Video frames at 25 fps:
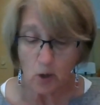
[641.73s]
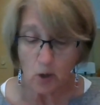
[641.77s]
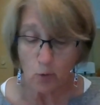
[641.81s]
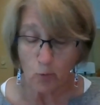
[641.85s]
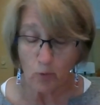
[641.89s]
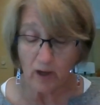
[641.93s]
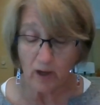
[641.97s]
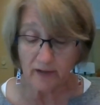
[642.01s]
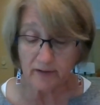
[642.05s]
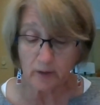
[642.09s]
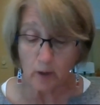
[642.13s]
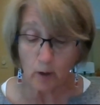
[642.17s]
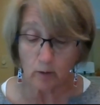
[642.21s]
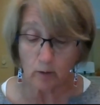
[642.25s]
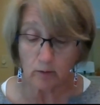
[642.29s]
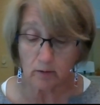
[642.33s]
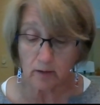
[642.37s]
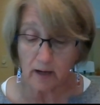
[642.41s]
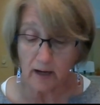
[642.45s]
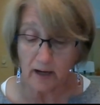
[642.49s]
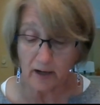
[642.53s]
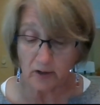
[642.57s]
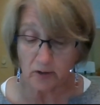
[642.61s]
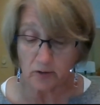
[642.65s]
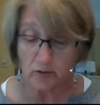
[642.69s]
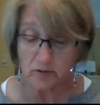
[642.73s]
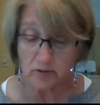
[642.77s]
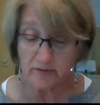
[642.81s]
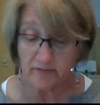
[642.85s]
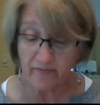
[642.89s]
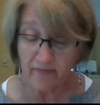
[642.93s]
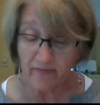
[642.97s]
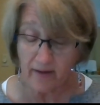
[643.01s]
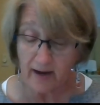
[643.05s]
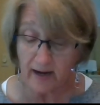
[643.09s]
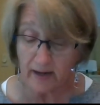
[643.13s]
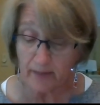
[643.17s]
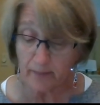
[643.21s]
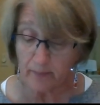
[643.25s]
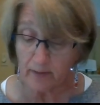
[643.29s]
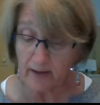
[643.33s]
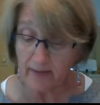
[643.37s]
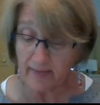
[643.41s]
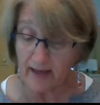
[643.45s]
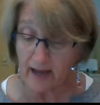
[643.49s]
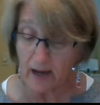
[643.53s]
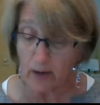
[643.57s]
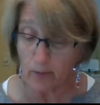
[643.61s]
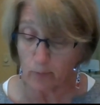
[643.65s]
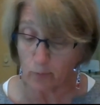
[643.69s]
While no longer defined by
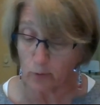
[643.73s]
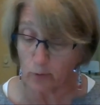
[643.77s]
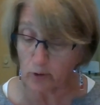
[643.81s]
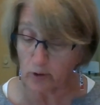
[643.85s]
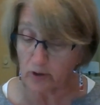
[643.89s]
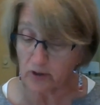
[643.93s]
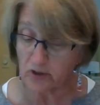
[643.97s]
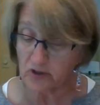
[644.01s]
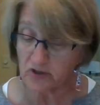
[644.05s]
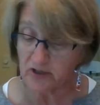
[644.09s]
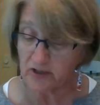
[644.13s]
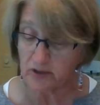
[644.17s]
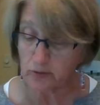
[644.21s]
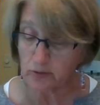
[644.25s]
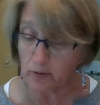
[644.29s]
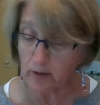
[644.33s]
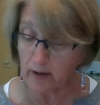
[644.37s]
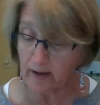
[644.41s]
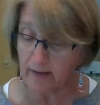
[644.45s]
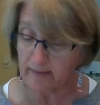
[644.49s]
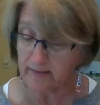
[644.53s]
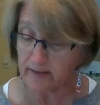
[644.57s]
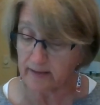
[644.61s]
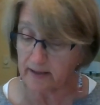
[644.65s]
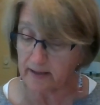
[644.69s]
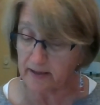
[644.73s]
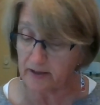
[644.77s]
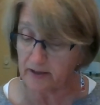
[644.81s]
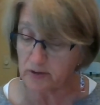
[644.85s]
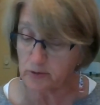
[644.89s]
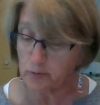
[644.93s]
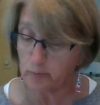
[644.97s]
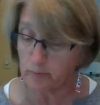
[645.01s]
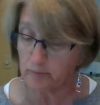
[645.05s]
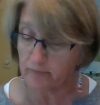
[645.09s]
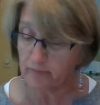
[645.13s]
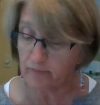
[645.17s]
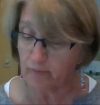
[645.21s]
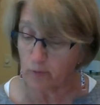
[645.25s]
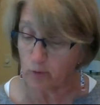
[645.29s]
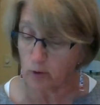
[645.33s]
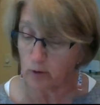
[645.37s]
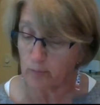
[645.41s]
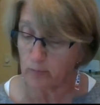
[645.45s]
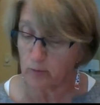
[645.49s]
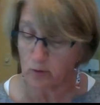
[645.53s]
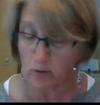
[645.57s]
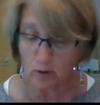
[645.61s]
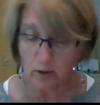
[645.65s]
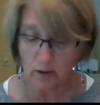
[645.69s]
that work, she draws on it to
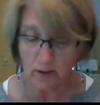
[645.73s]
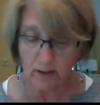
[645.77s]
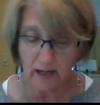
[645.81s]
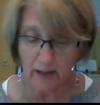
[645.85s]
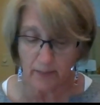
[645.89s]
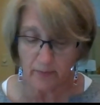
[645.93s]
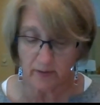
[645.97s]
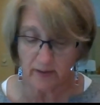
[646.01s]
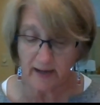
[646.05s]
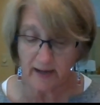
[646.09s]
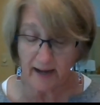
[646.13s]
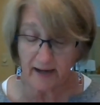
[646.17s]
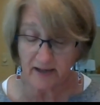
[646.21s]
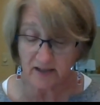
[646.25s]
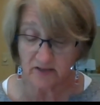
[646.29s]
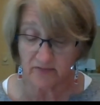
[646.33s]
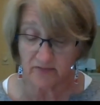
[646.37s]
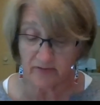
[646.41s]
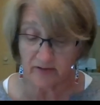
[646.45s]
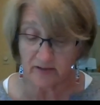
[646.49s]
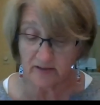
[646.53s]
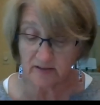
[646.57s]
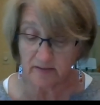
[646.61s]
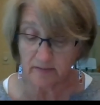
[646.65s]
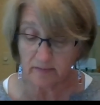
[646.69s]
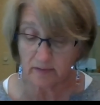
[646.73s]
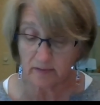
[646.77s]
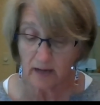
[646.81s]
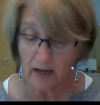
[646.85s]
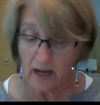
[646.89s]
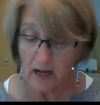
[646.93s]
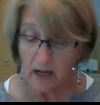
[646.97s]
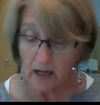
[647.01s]
inform her climate activism,